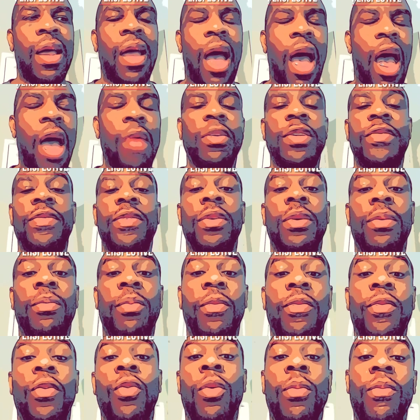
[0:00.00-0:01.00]
I almost feel,
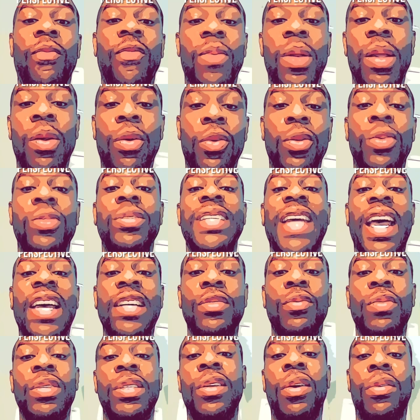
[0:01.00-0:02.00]
perform miracles as
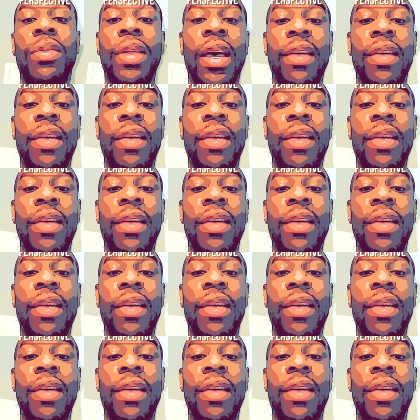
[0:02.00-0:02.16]
a result